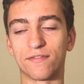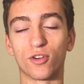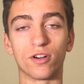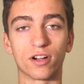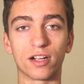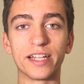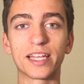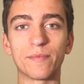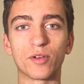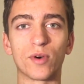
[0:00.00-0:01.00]
for
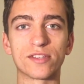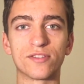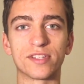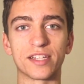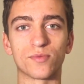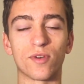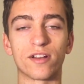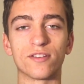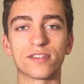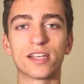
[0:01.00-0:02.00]
incoming Western States
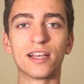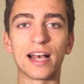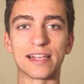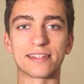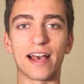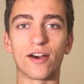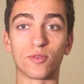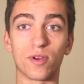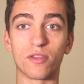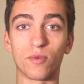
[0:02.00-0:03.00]
runners as to how to
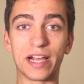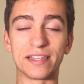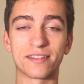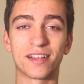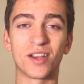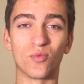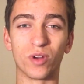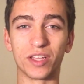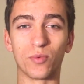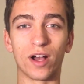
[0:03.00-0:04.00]
run the race
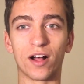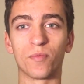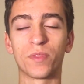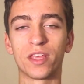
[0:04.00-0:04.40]
really well.